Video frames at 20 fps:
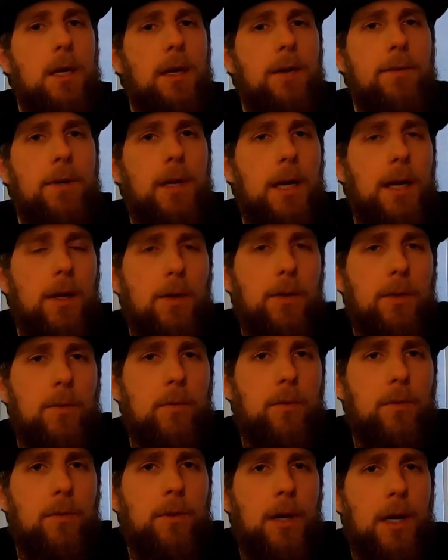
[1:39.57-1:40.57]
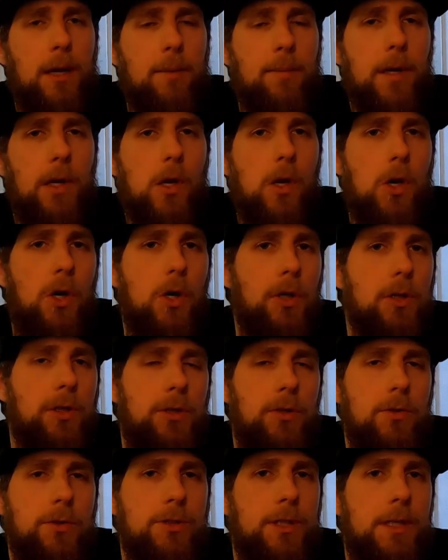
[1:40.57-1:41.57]
If you click on the link below,
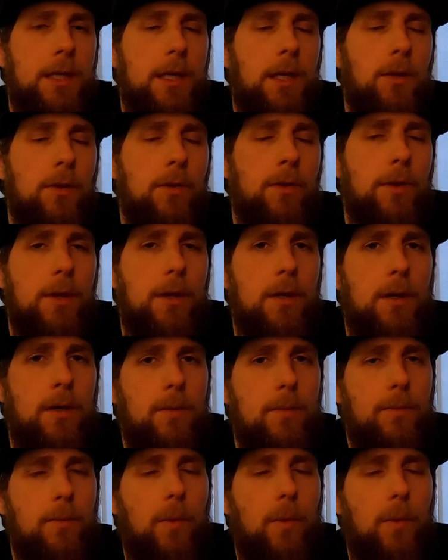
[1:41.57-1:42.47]
you'll see on the